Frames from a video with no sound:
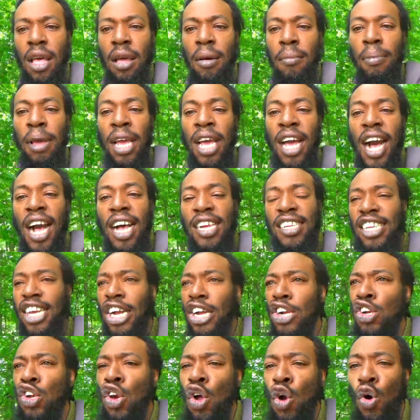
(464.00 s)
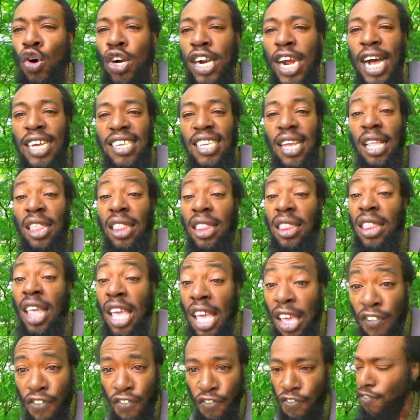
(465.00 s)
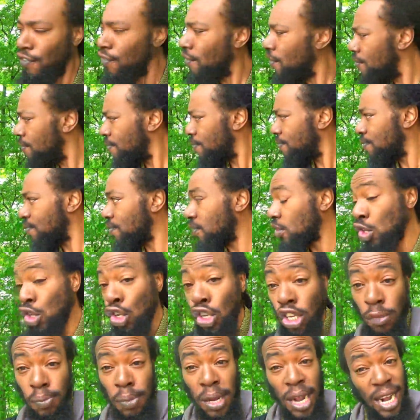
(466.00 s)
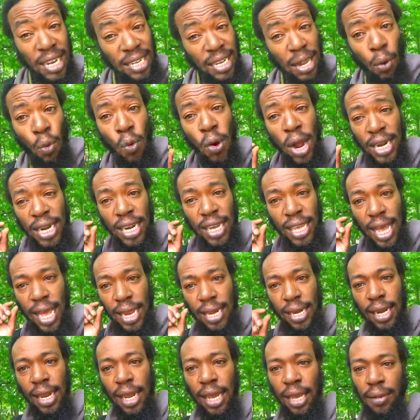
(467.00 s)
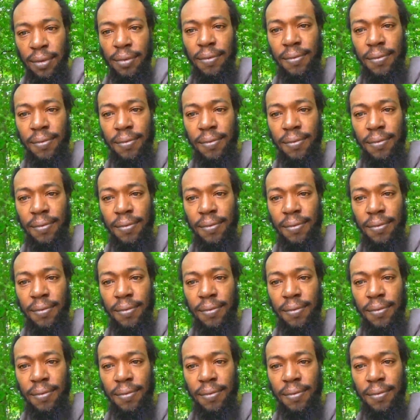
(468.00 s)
because they're known as a thief just because of one candy.